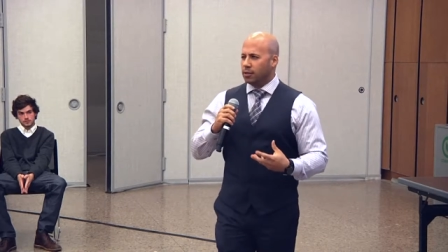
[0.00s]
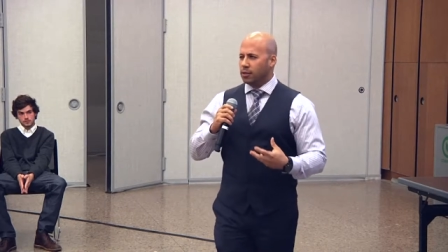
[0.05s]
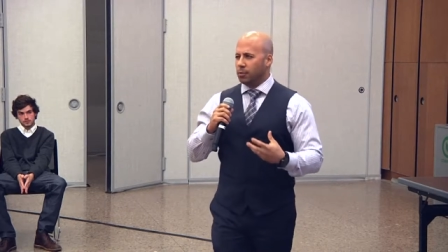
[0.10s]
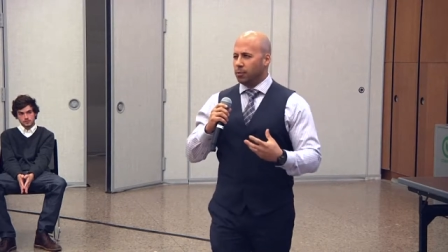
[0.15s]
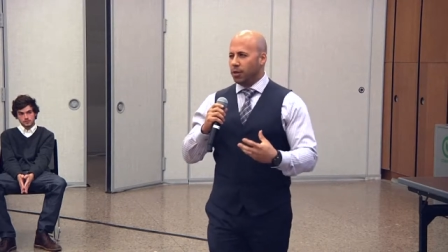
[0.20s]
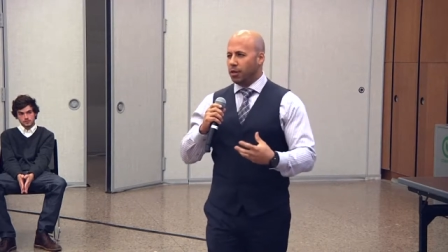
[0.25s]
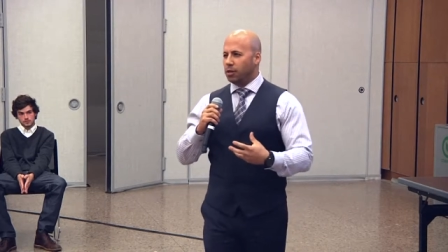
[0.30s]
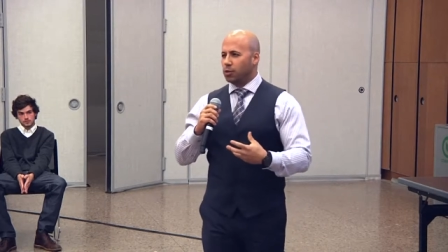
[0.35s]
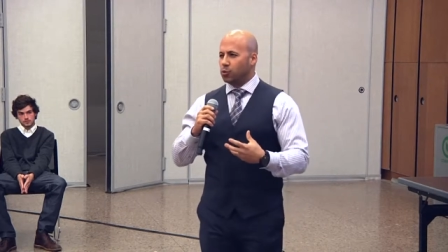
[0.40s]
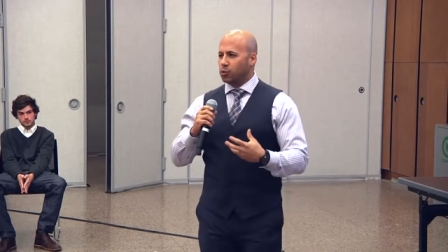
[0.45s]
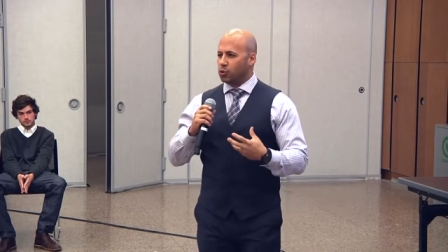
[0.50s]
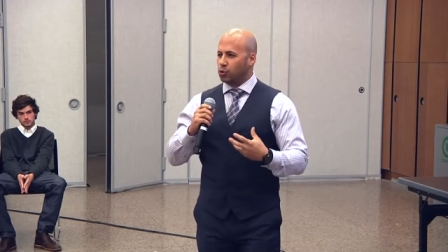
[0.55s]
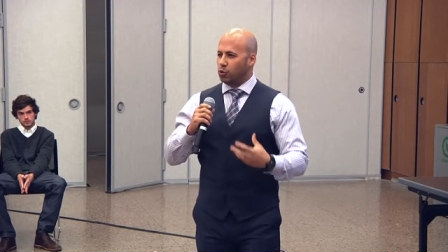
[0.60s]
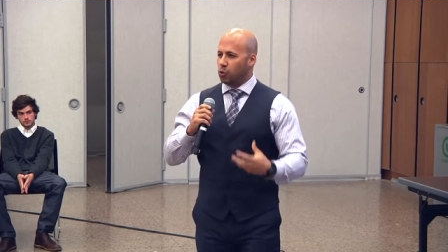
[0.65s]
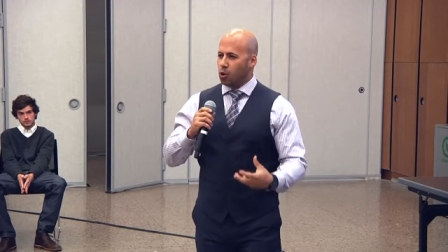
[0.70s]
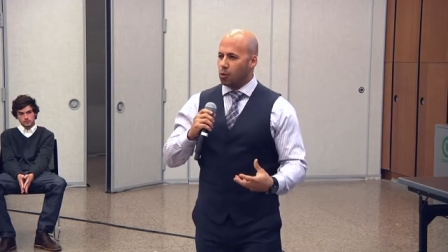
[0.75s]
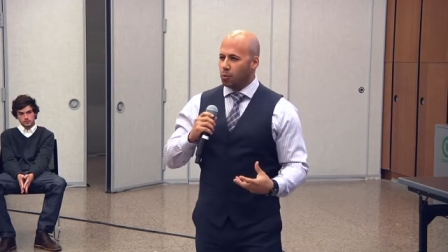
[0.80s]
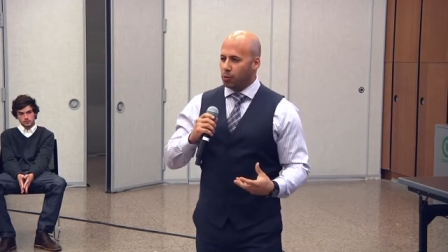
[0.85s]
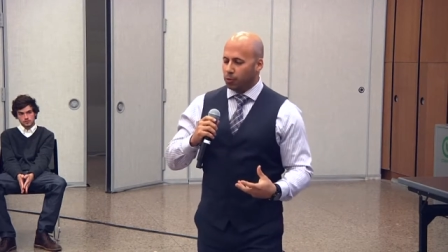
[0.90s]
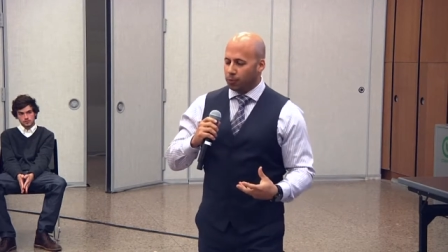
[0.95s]
To me, this was
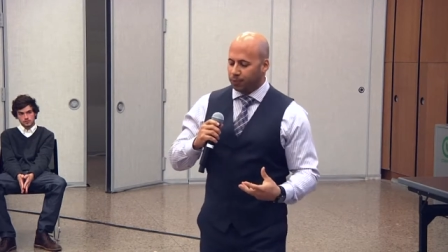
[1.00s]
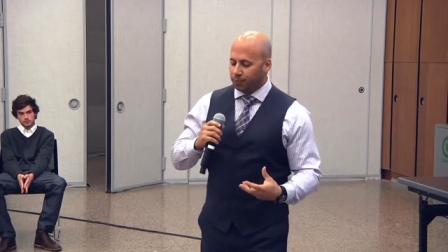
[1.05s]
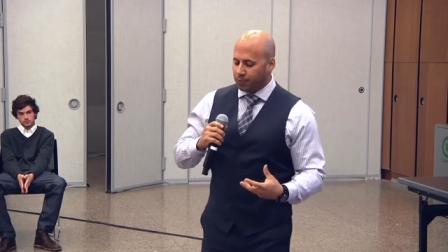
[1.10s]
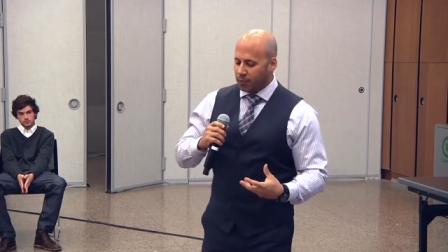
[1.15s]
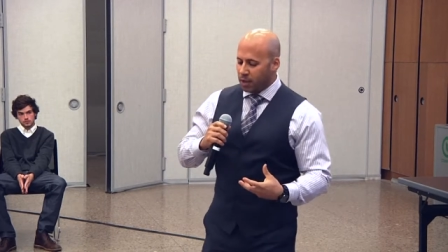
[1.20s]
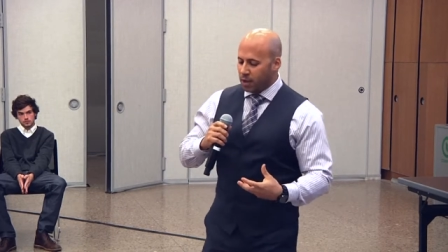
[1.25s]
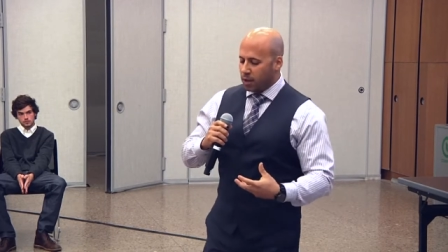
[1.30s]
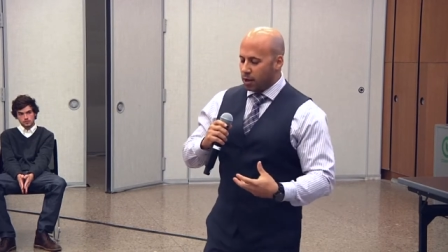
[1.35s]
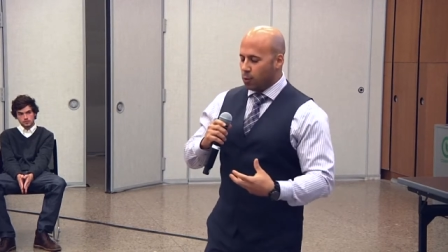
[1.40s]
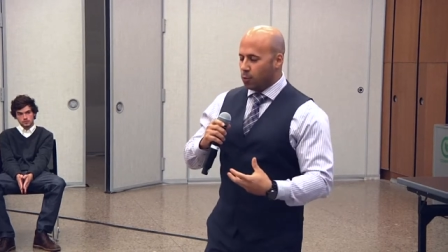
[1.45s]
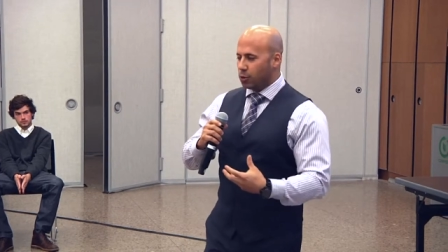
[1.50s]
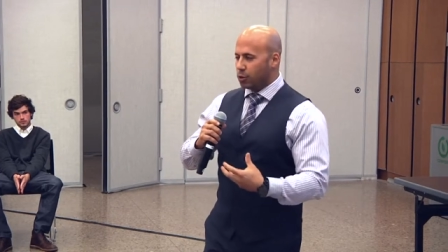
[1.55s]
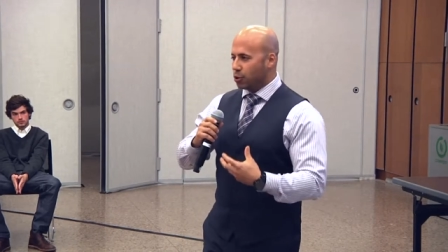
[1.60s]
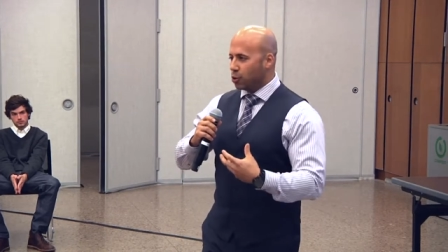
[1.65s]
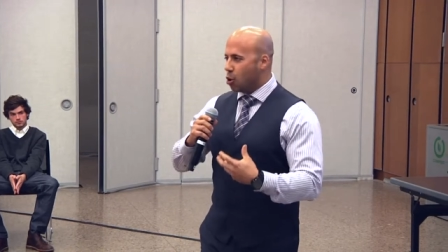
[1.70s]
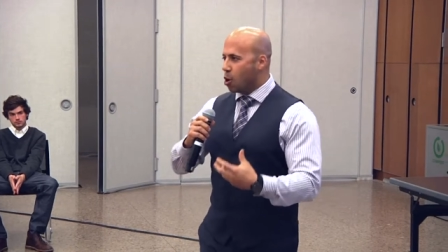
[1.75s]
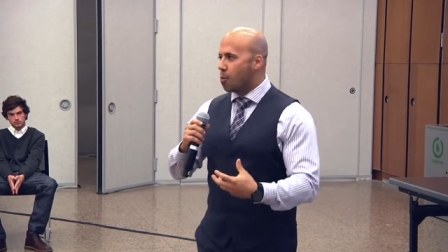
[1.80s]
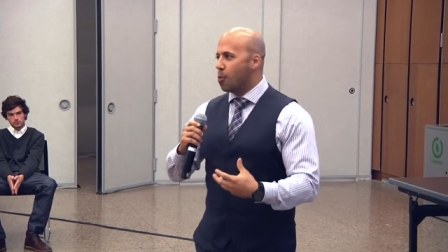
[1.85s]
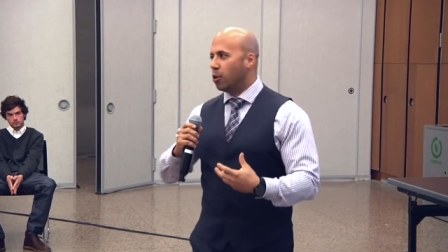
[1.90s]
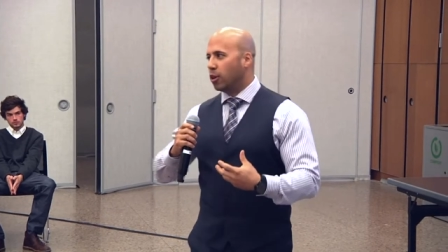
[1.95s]
normal. It was a
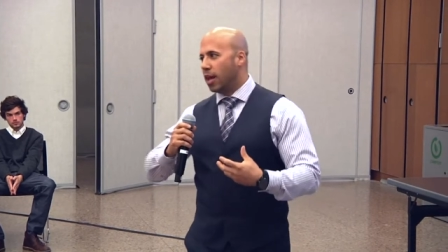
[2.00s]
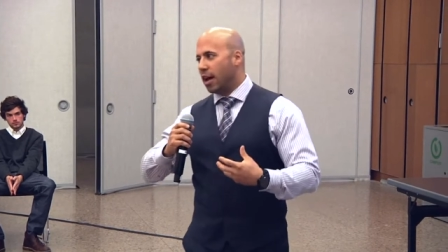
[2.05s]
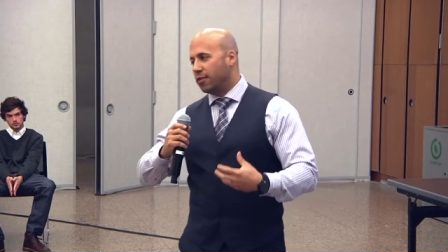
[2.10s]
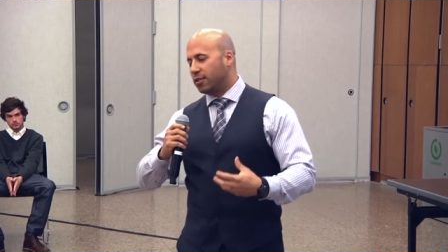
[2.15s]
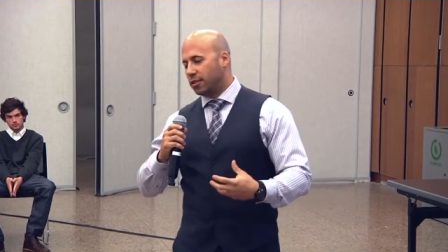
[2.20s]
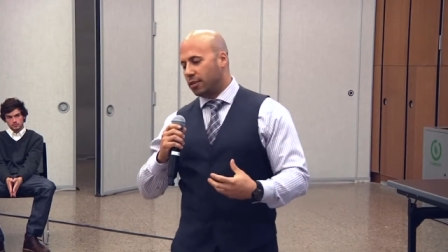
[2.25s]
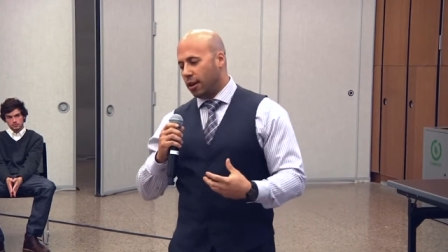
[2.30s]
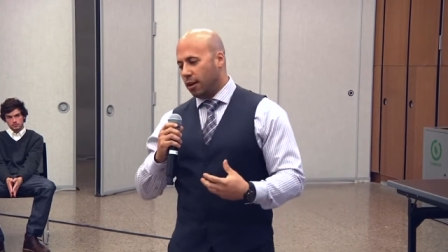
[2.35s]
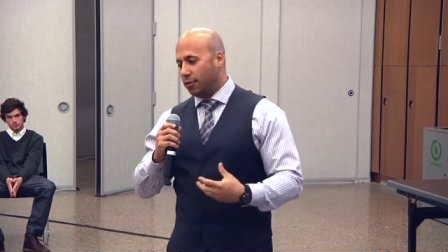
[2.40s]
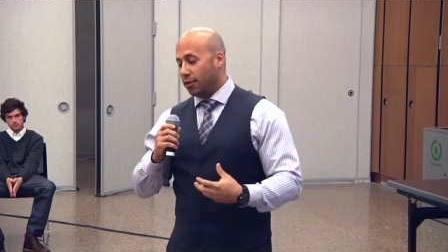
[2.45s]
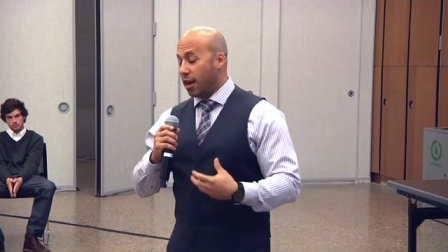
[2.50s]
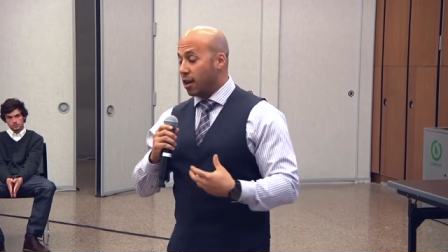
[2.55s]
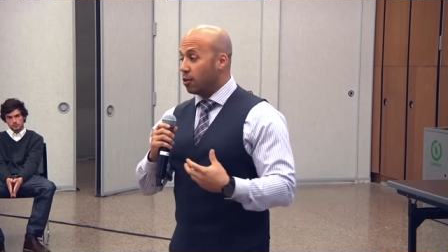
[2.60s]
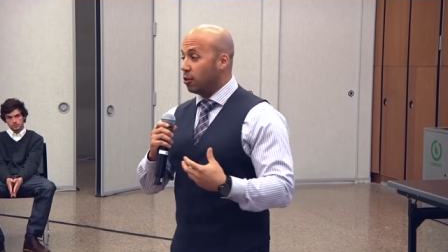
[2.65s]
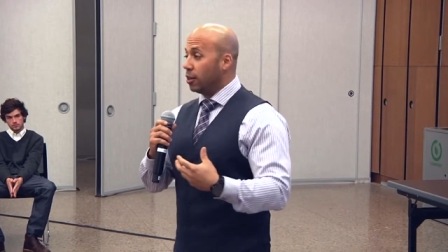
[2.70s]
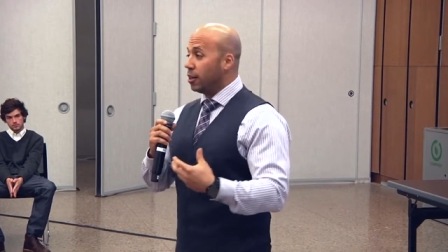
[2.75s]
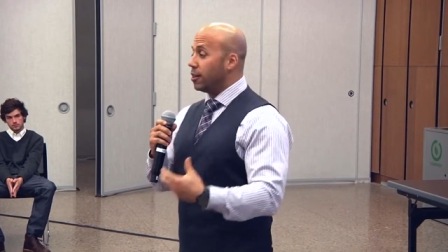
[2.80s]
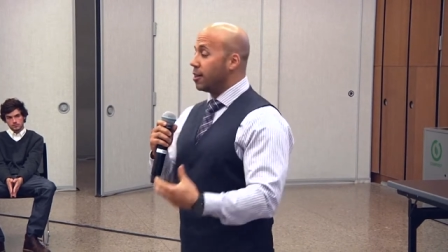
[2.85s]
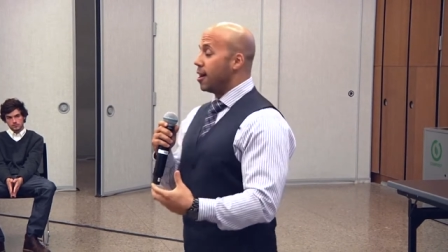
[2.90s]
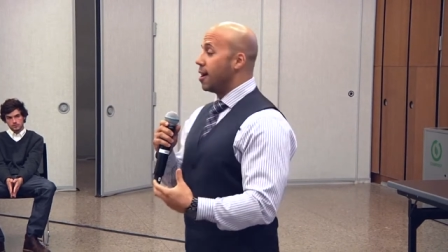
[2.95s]
normal lifestyle. Not
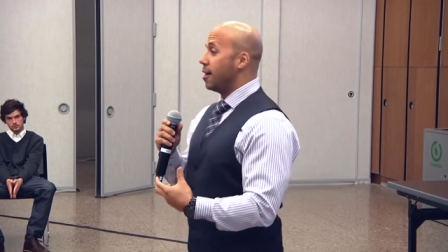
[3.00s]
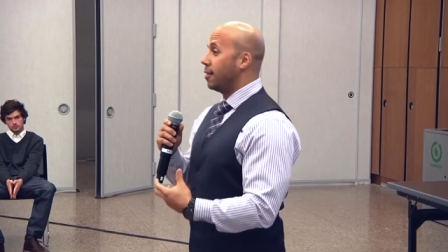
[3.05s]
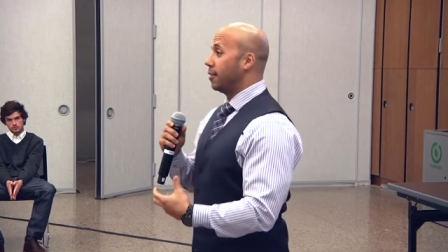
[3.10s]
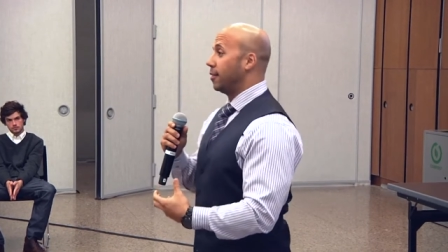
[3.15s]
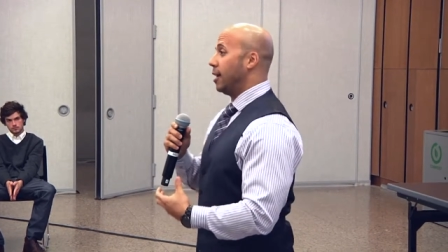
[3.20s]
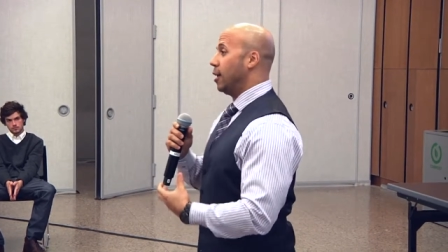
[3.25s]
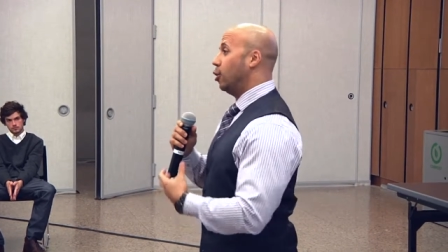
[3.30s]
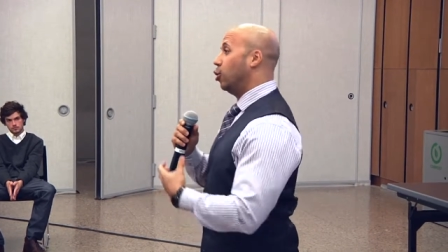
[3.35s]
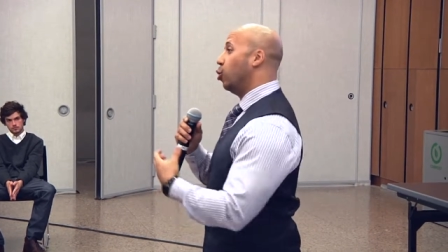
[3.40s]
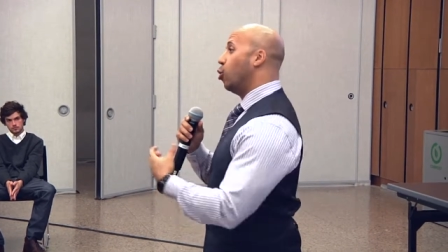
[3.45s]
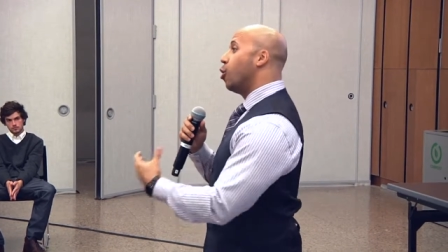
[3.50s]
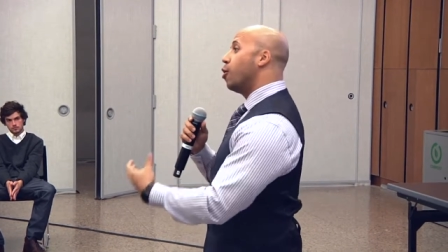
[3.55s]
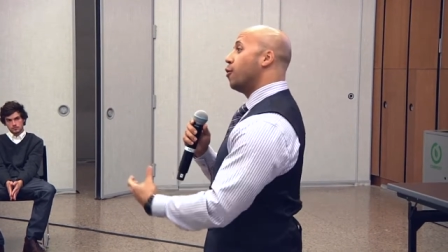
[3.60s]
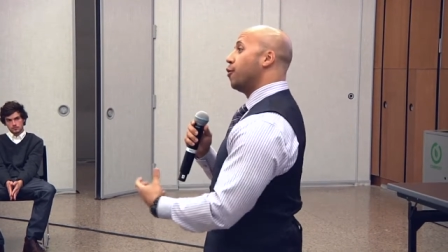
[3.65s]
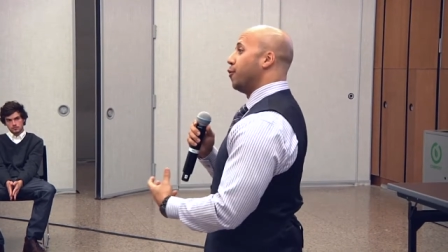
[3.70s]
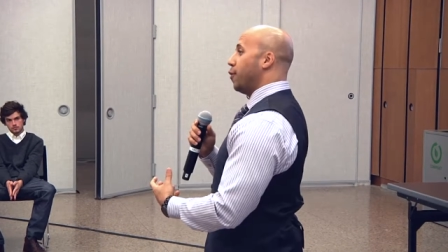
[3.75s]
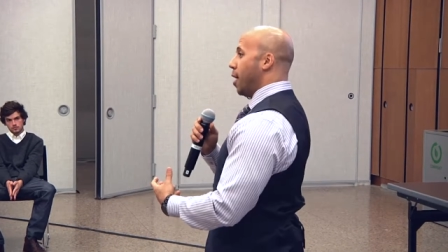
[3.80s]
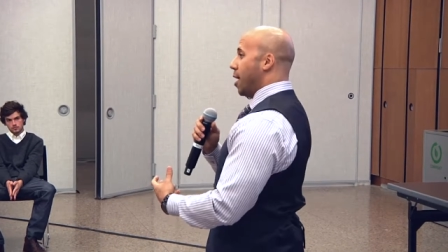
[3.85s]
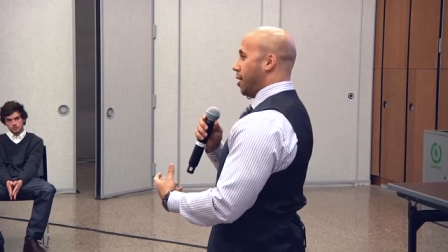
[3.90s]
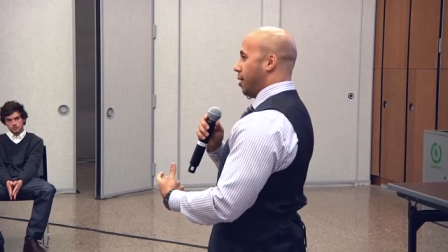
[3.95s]
only that, they
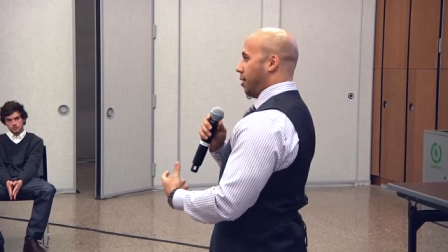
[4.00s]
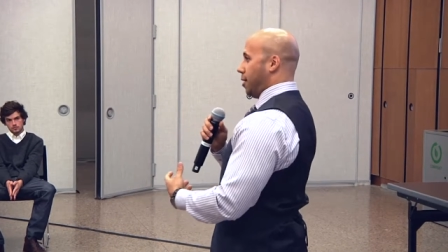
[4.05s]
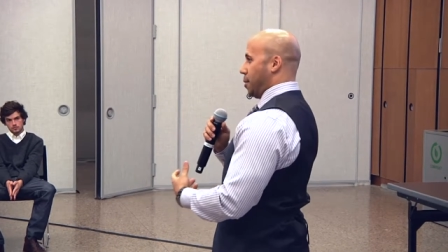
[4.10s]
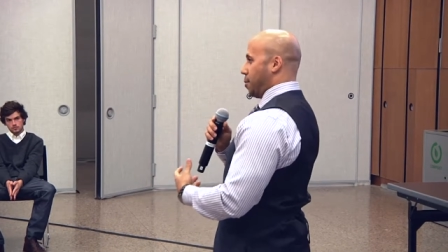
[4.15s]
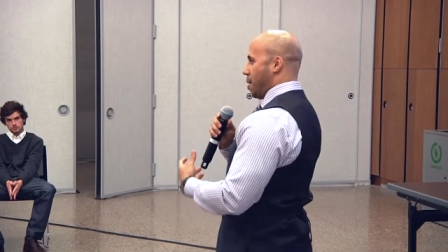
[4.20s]
glorified it.